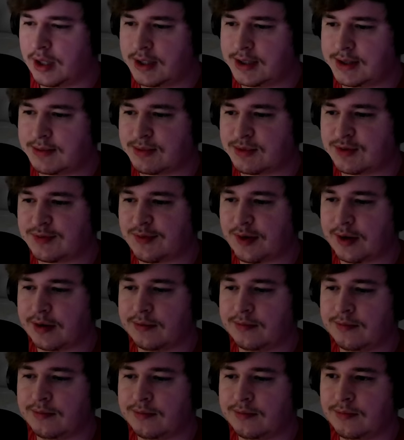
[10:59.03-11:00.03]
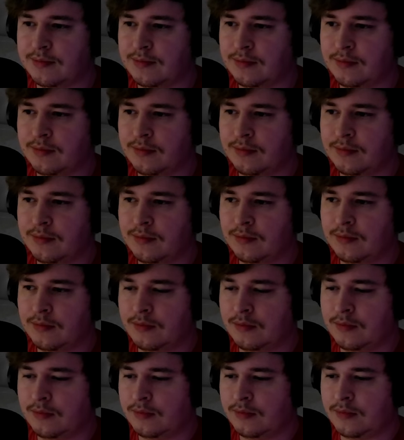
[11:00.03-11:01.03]
That seems fun.
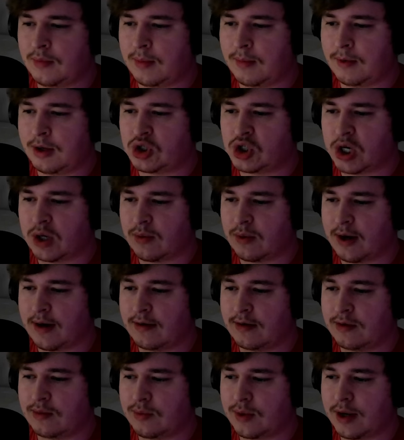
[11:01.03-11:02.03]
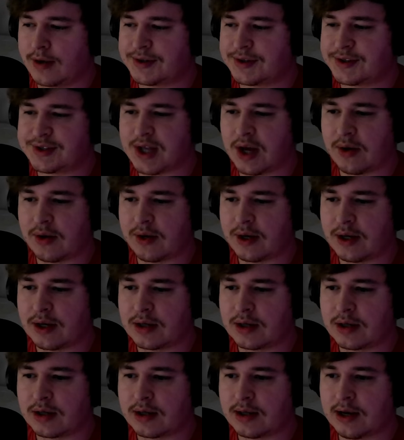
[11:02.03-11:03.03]
I'm gonna check what, what else is down
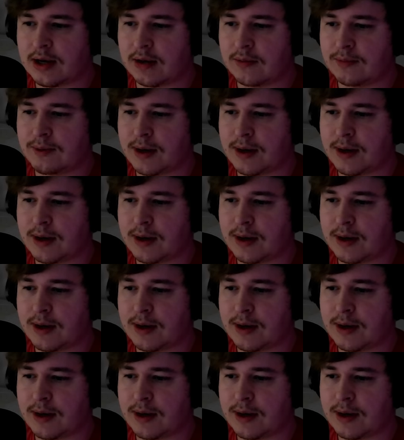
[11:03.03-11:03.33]
here, and then I'll